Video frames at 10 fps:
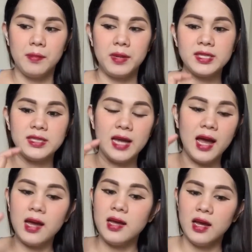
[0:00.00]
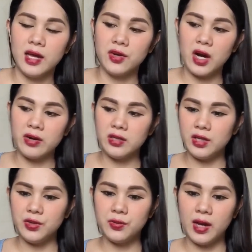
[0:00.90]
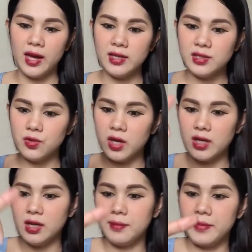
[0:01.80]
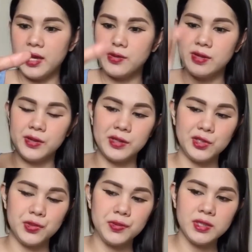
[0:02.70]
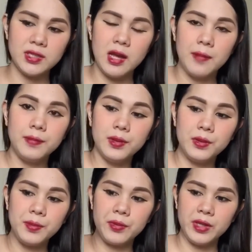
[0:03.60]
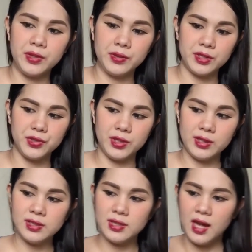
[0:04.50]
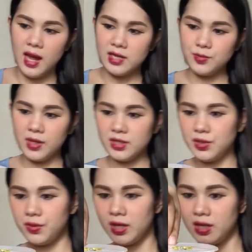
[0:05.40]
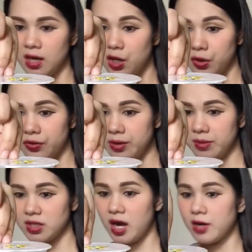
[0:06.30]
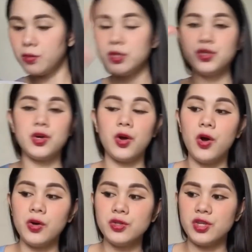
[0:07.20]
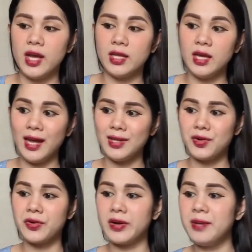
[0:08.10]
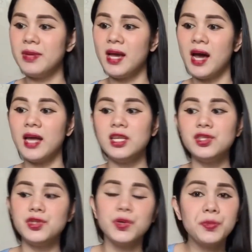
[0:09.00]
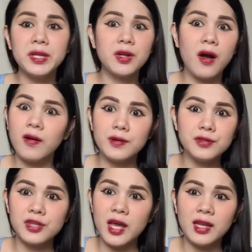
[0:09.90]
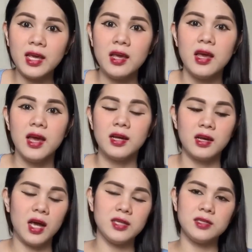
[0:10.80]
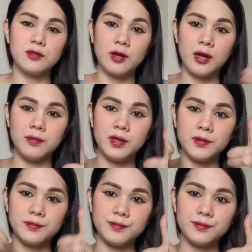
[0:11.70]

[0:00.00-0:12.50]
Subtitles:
Basta, I guarantee you guys, yung kanilang mango yogurt juice, blueberry yogurt juice, as well as yung kanilang creamy taro with coco jelly, and creamy honeydew with coco jelly. Guys, grabe.